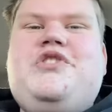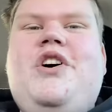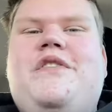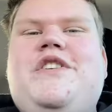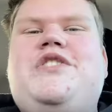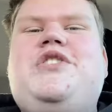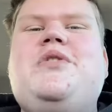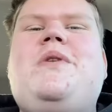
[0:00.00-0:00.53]

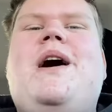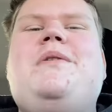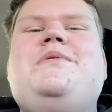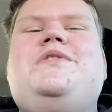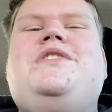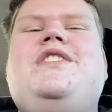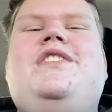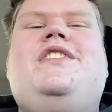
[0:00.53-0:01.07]
over two
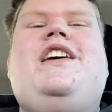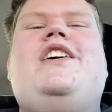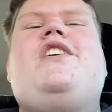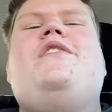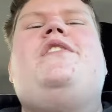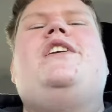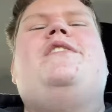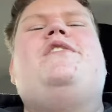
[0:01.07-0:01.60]
hours till
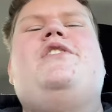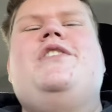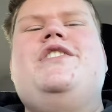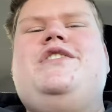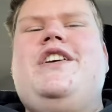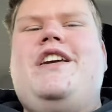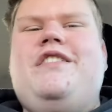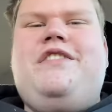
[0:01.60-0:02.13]
kickoff and I've already
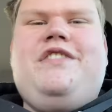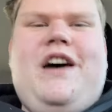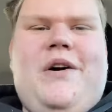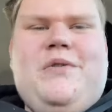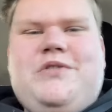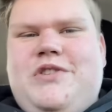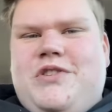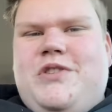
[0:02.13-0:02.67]
seen
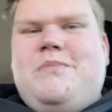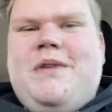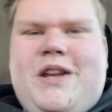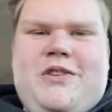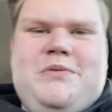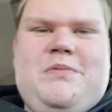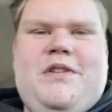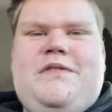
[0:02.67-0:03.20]
thousands of
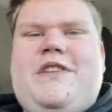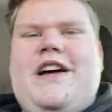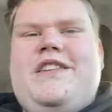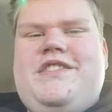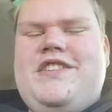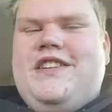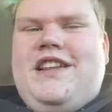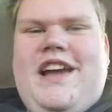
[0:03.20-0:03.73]
Middlesbrough
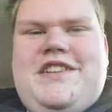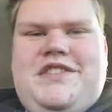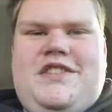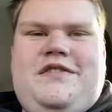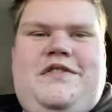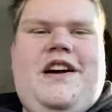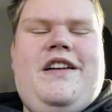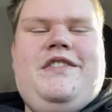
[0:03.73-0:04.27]
fans and Leicester
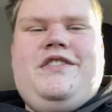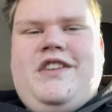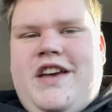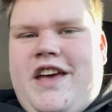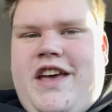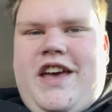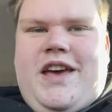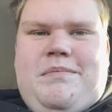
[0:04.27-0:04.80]
fans
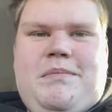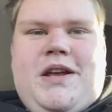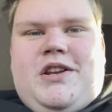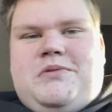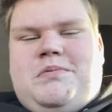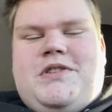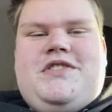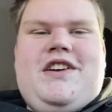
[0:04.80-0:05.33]
in
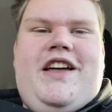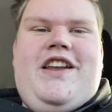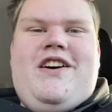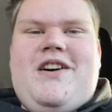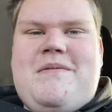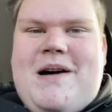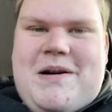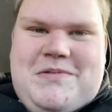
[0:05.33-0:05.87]
Middlesbrough Centre.
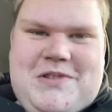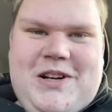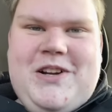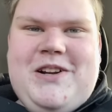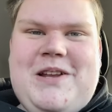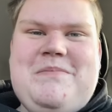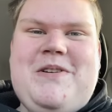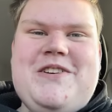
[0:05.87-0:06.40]
I'm
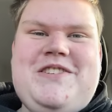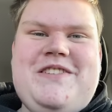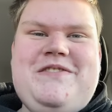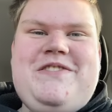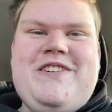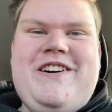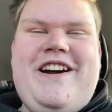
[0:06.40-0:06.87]
absolutely buzzing for